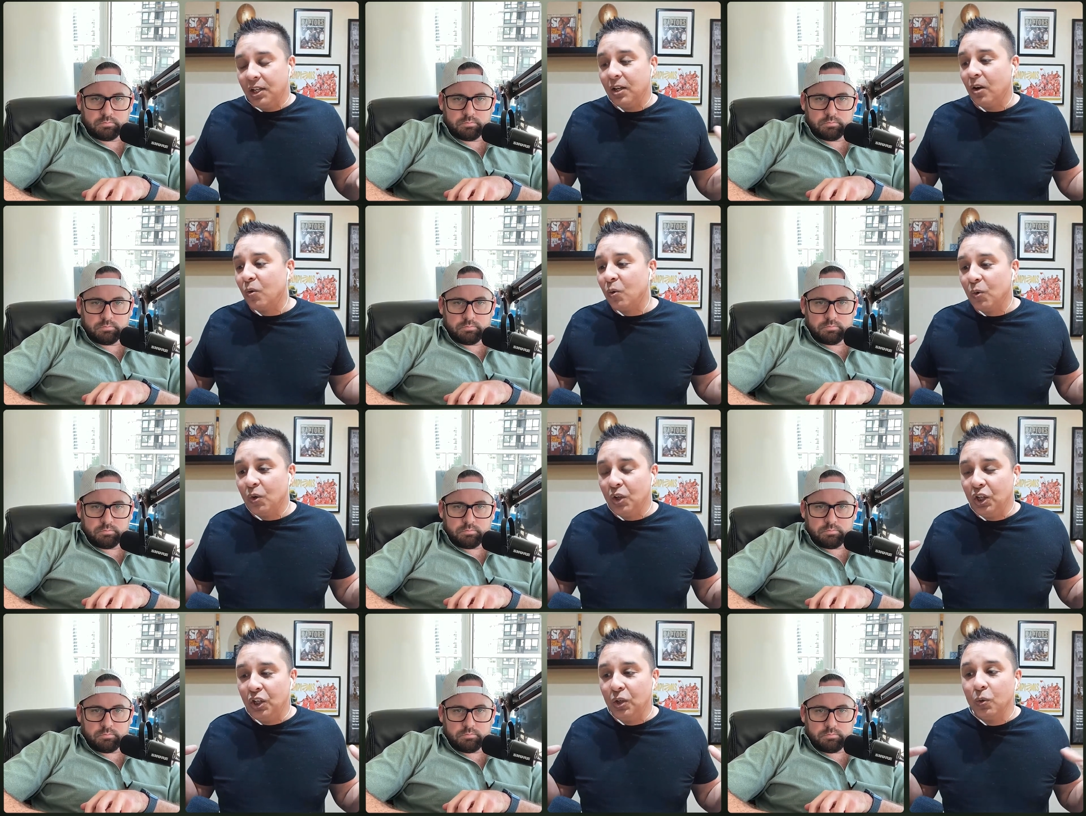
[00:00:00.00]
Speaker 1: you know,
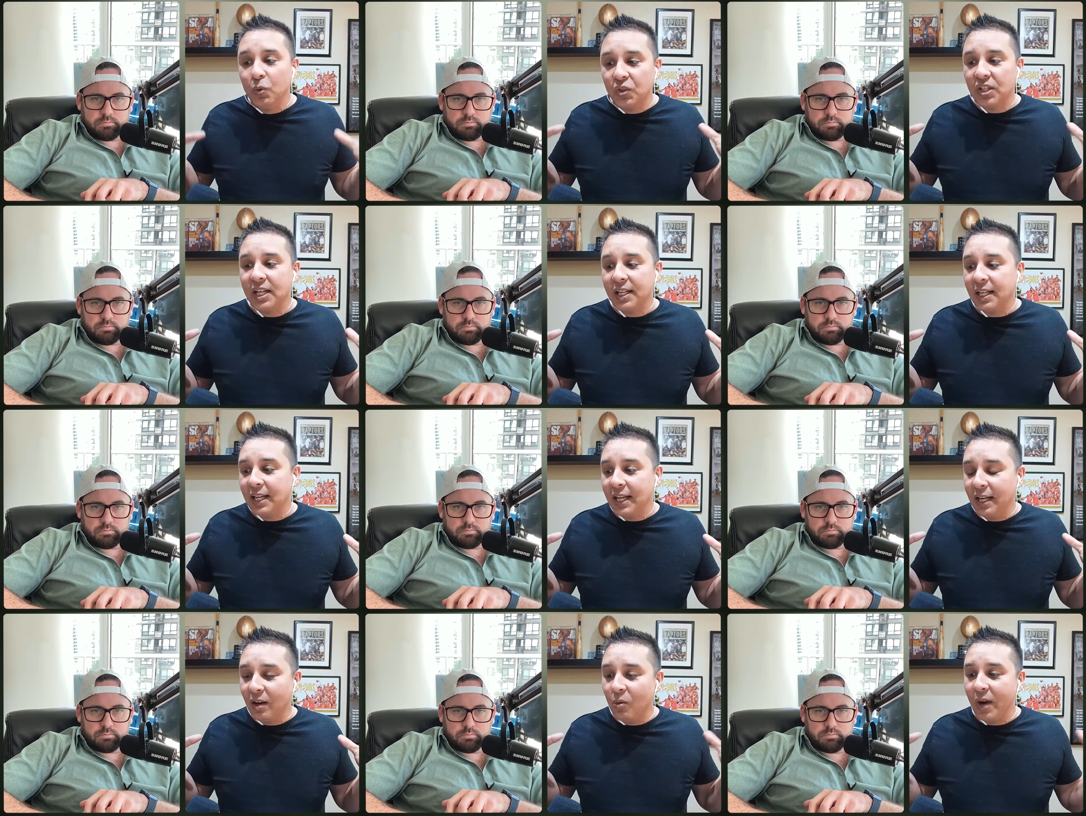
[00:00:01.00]
use it
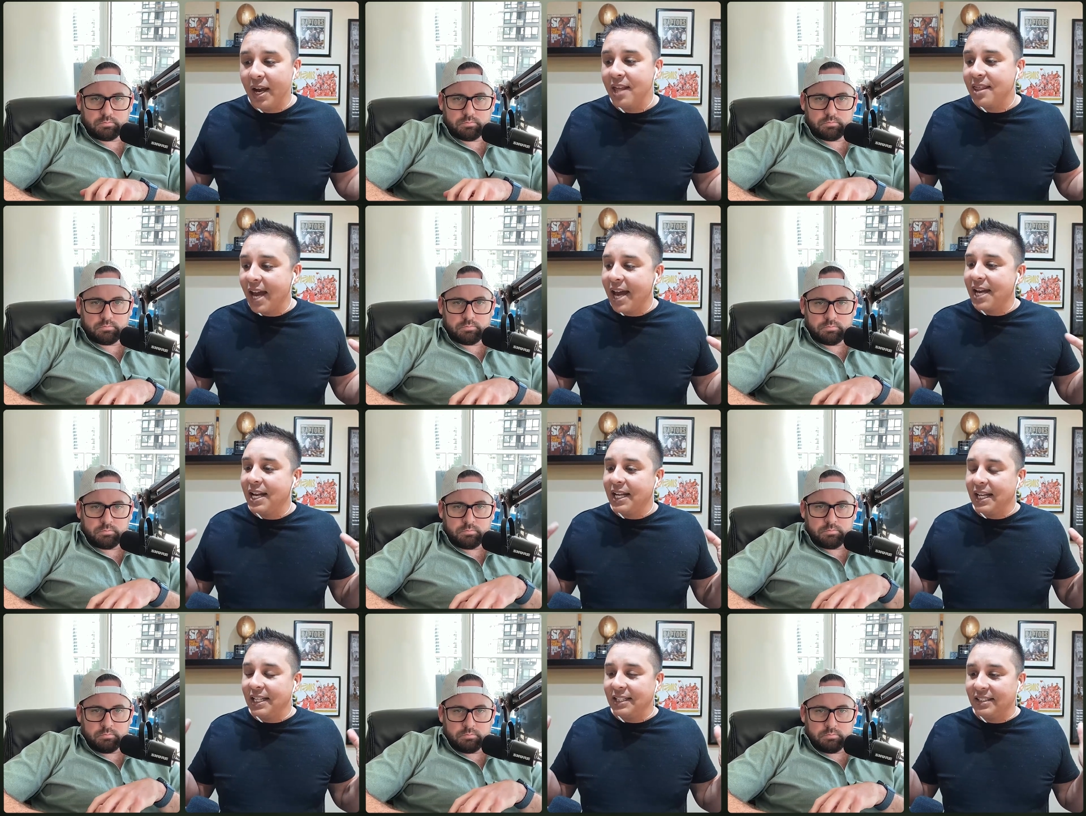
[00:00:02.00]
in a way that
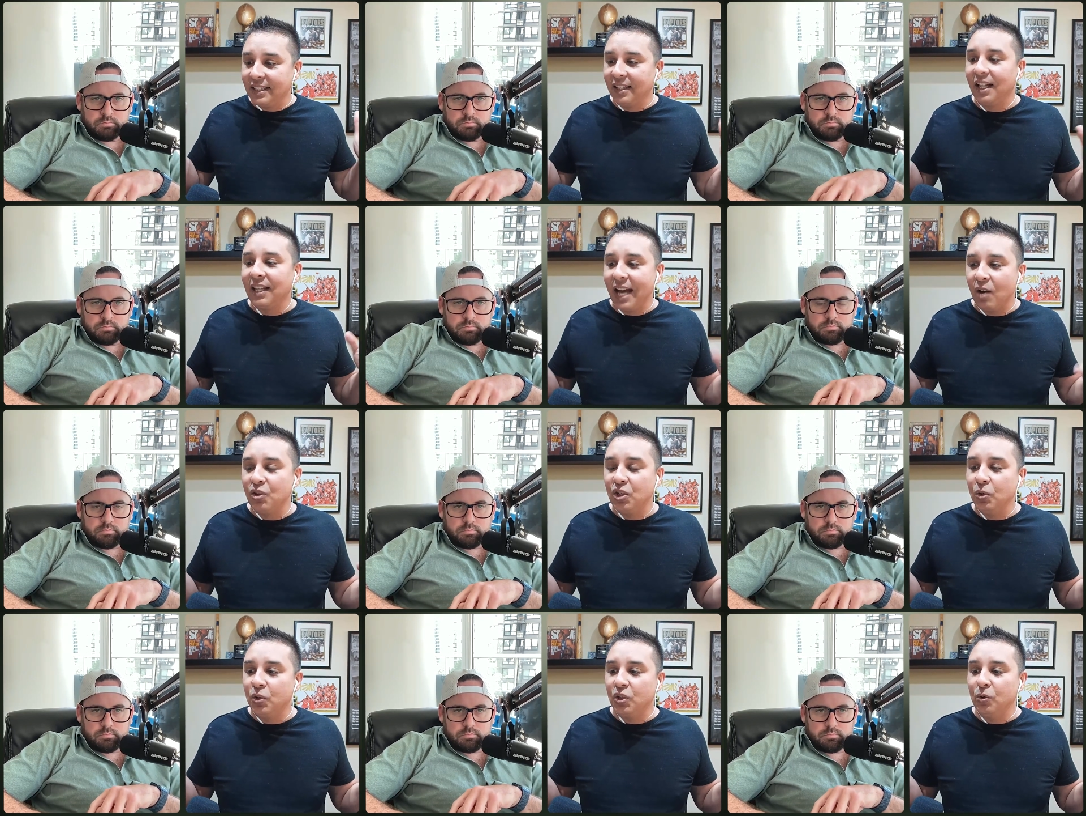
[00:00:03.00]
still
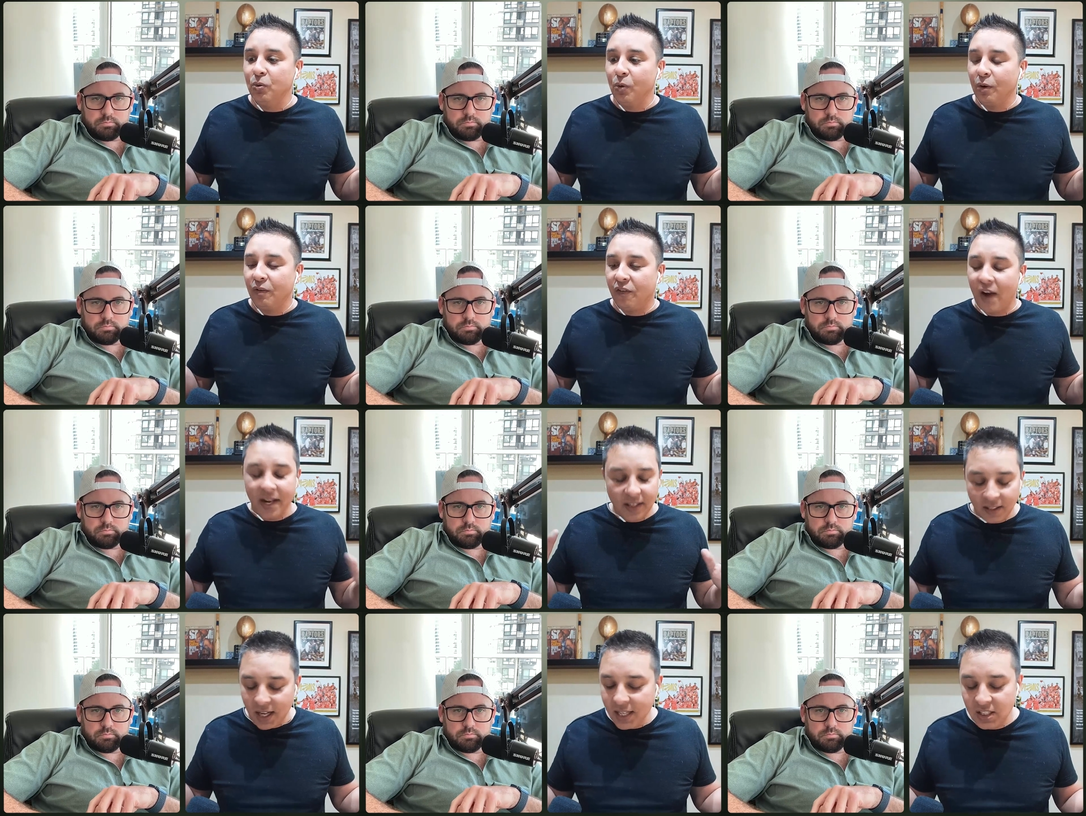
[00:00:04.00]
allows you to
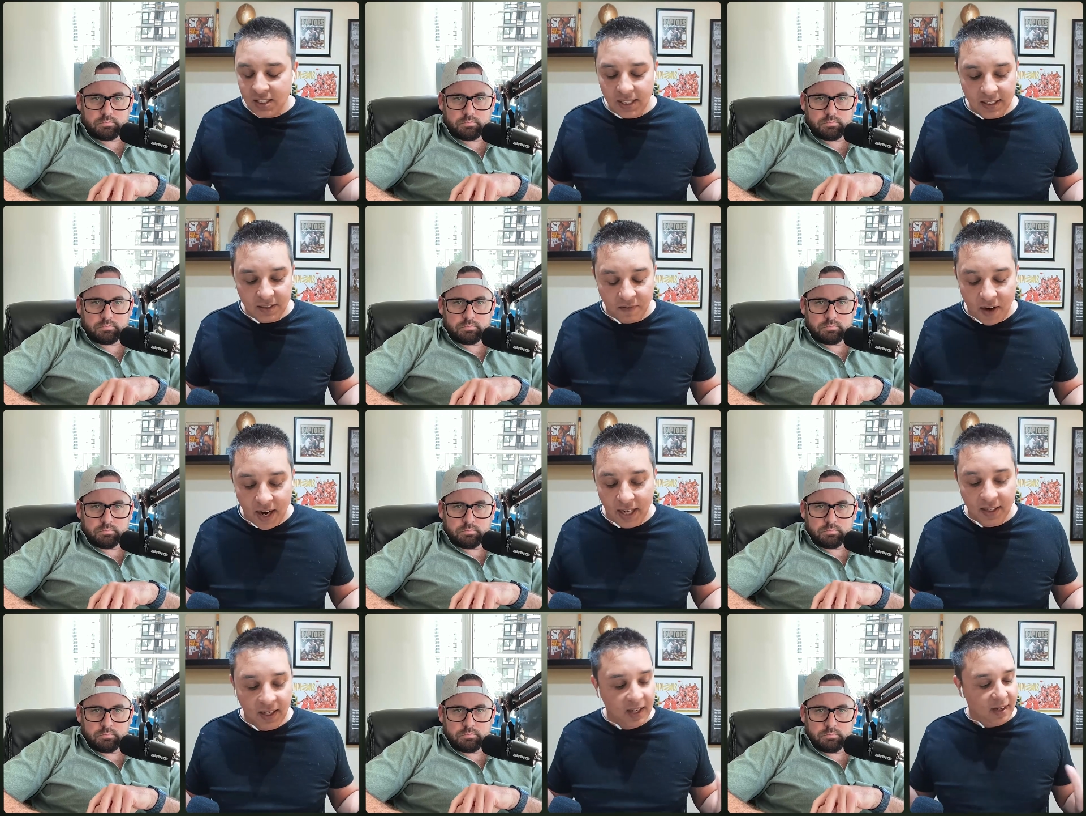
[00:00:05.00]
find the lines you need to
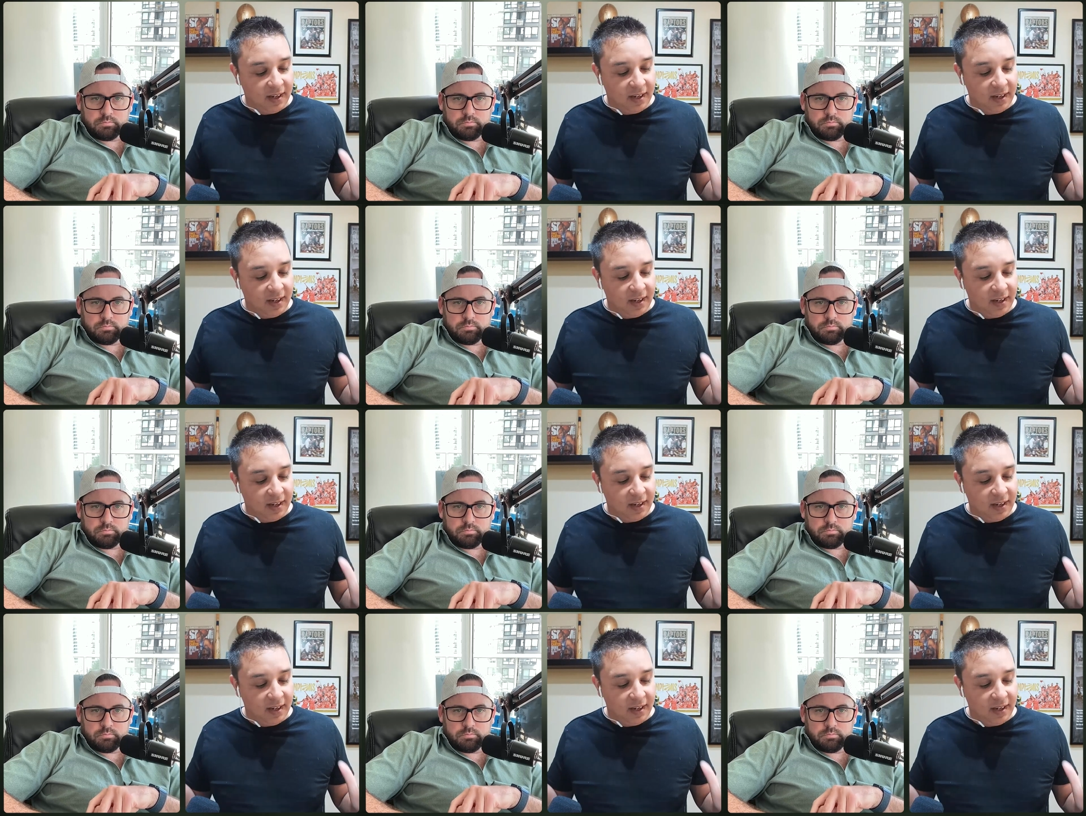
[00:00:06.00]
find,